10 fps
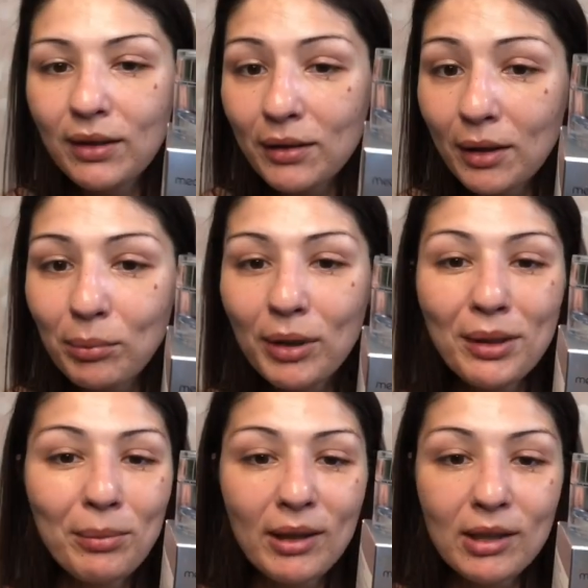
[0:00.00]
So I brought
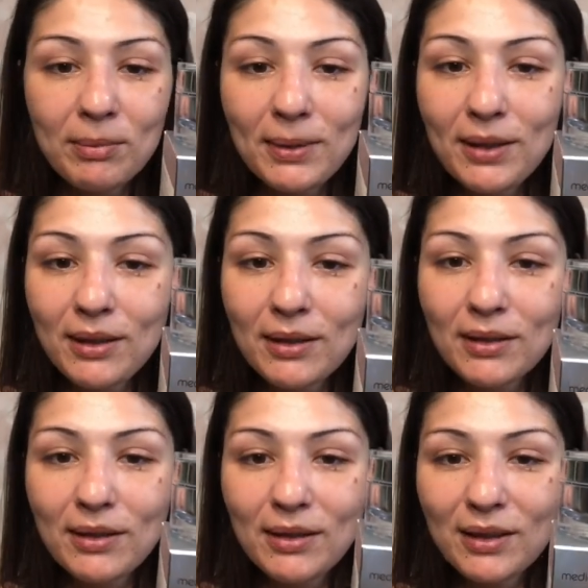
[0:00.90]
the box
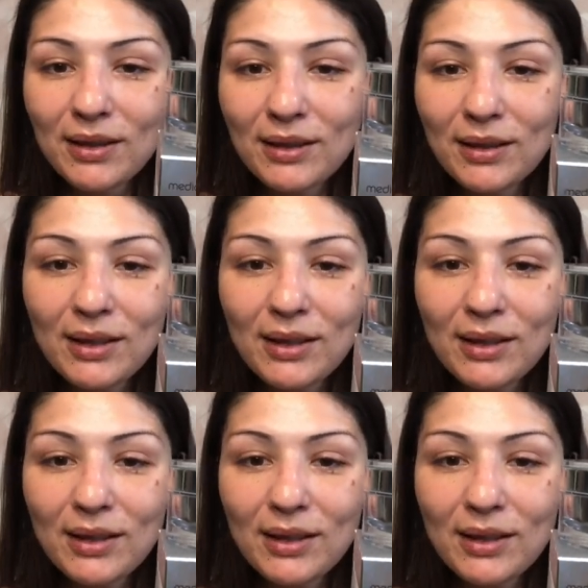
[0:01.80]
because the